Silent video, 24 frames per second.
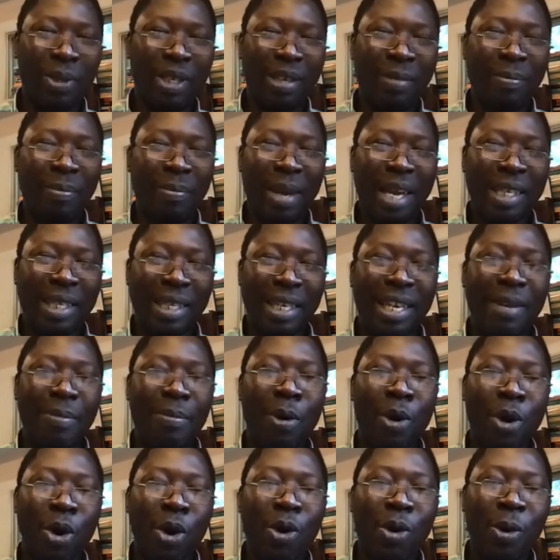which is based in
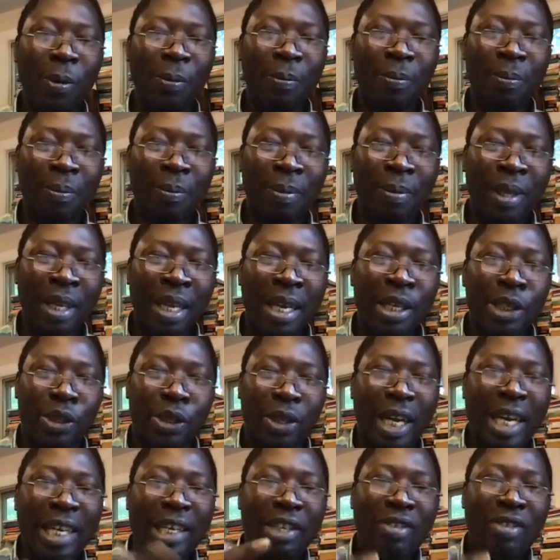Morocco. So
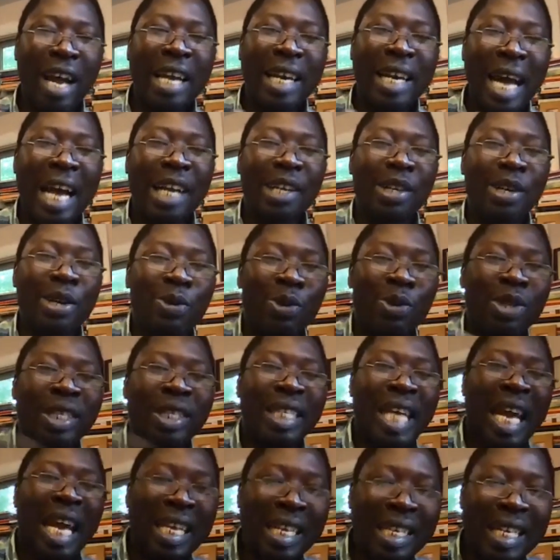they tried actually to
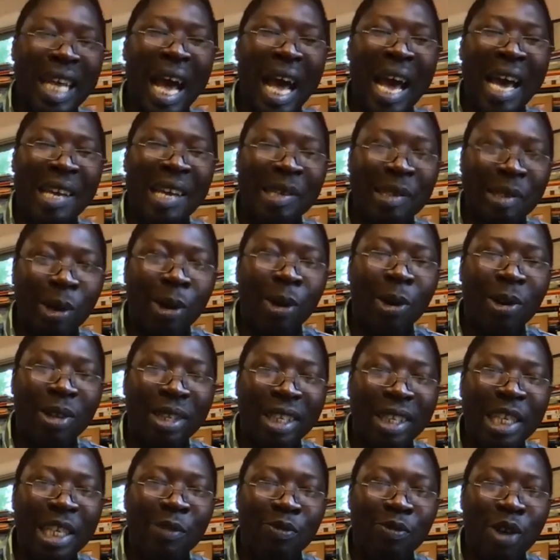standardize all
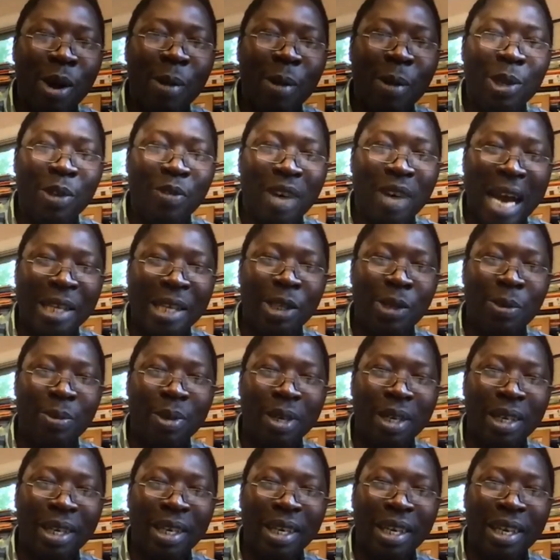these forms of
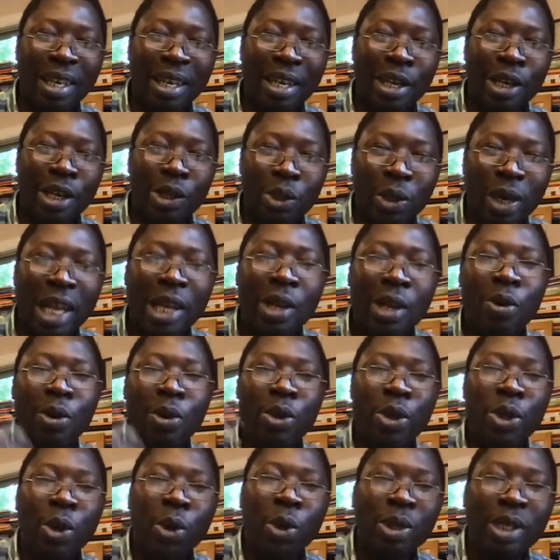ajami so they could
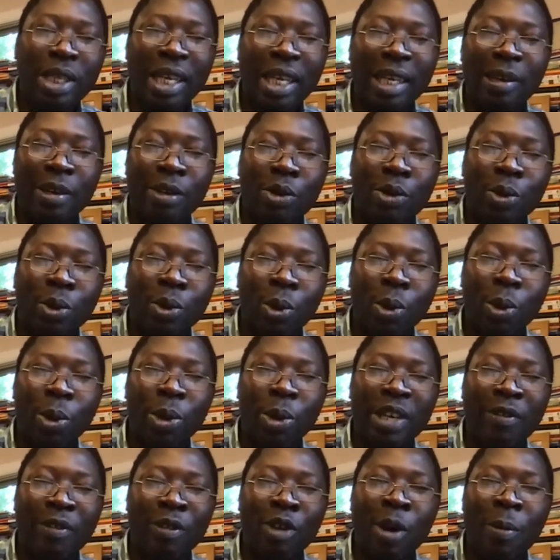use it to
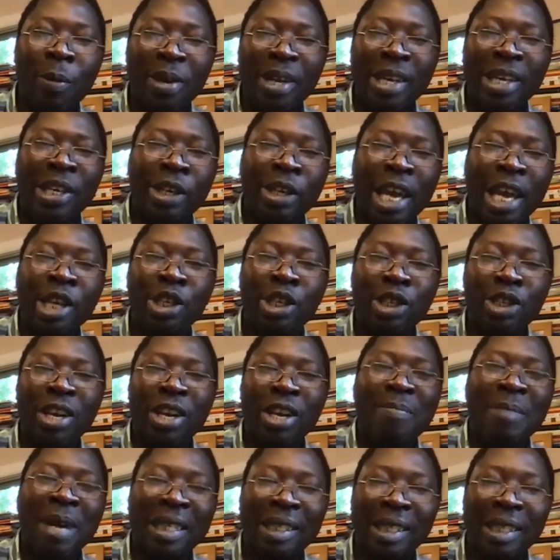develop educational
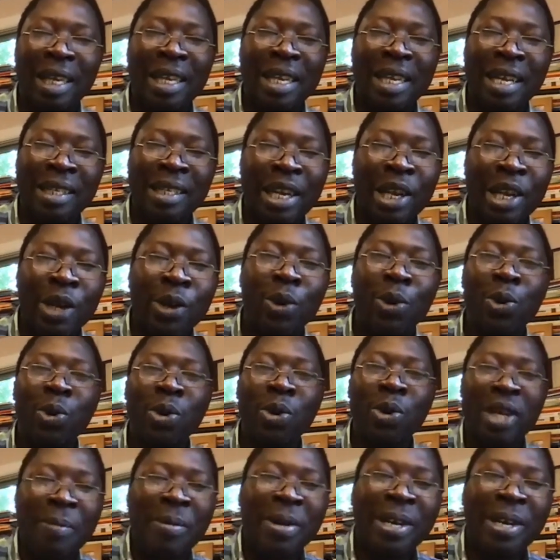materials and include
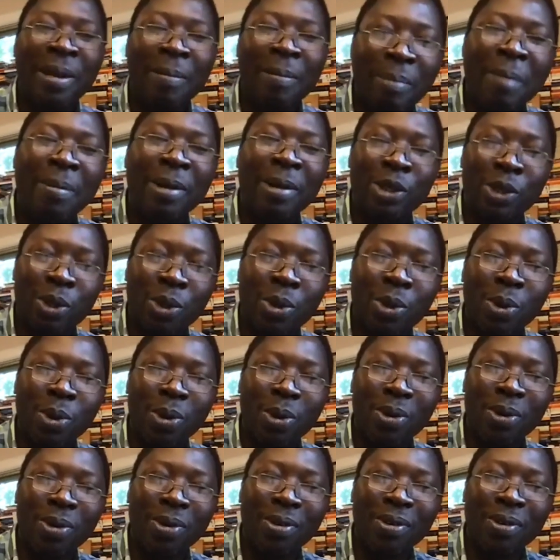them in the public school.
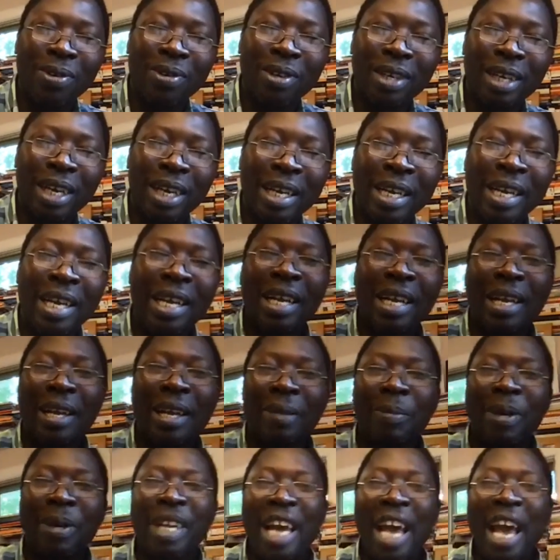Right?
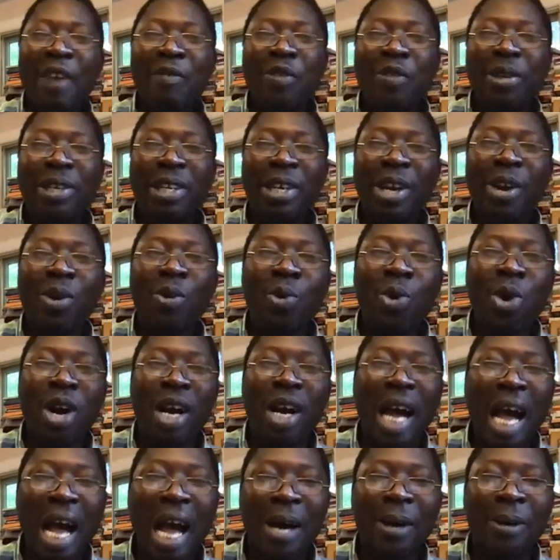But the effort didn't
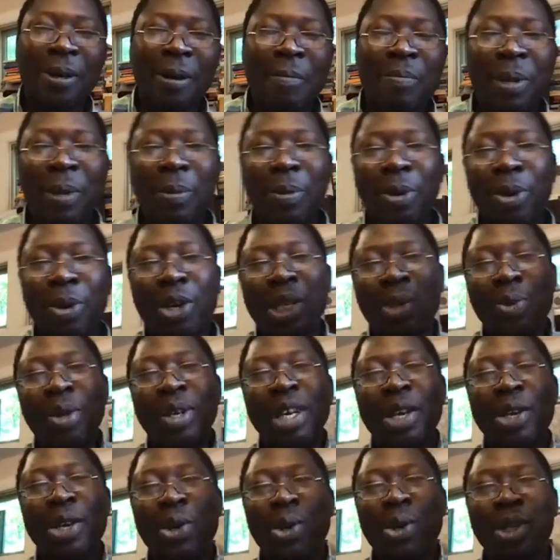work out because
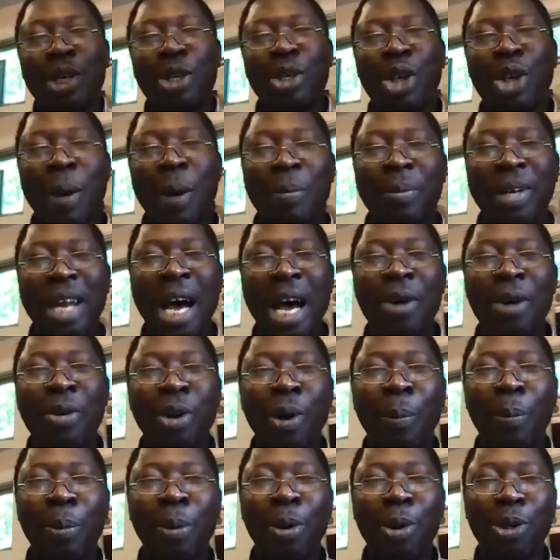they use a top-down
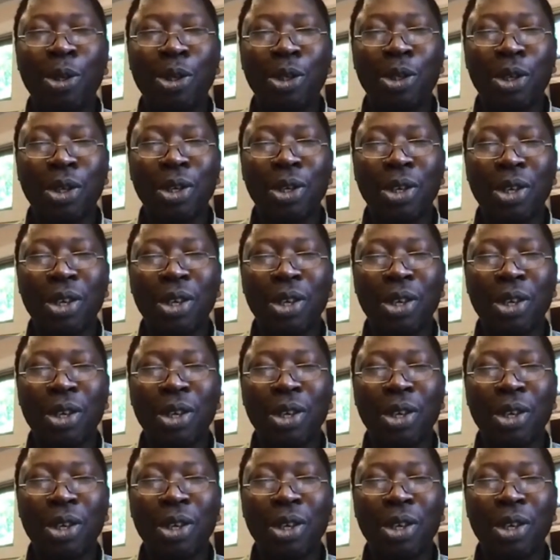approach.